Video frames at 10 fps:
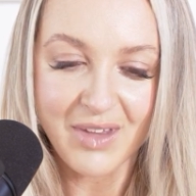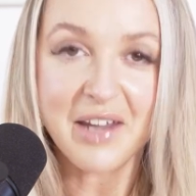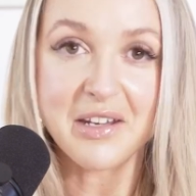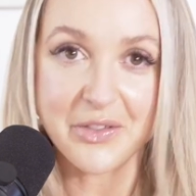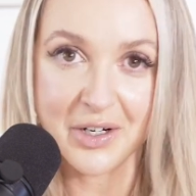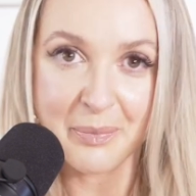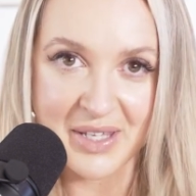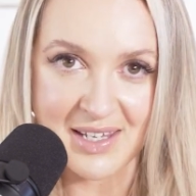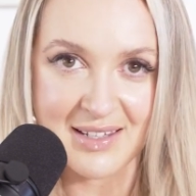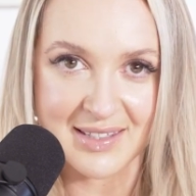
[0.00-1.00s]
Another
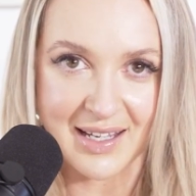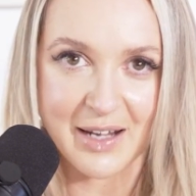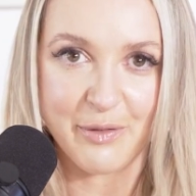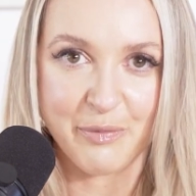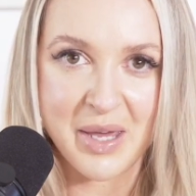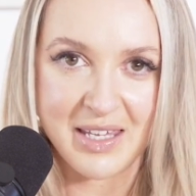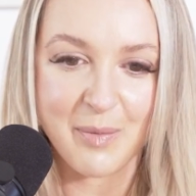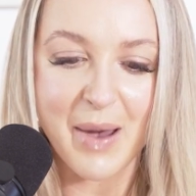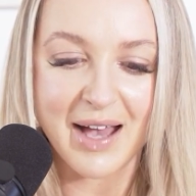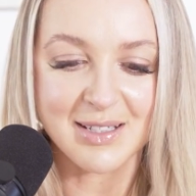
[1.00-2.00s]
piece that kind of
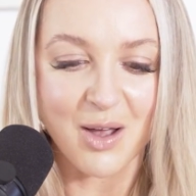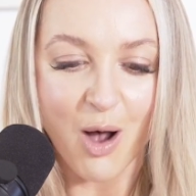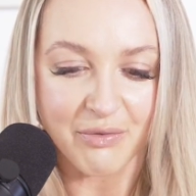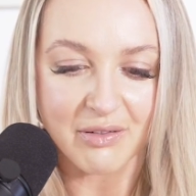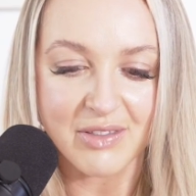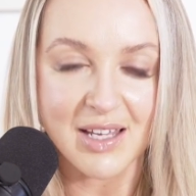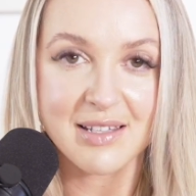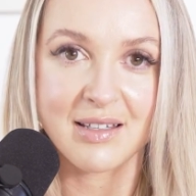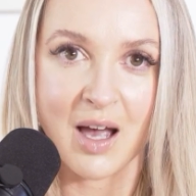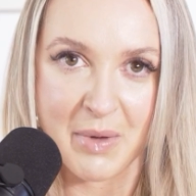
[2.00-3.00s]
piggybacks off of
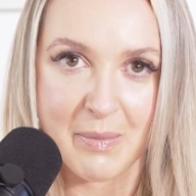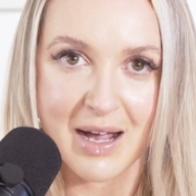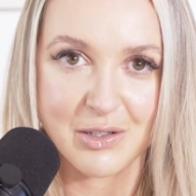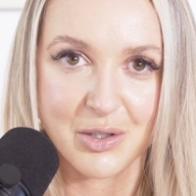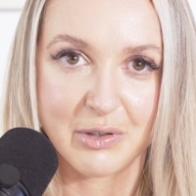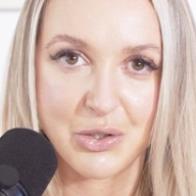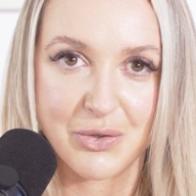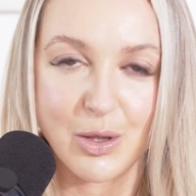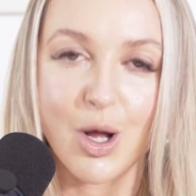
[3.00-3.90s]
this, coming back to the retreat.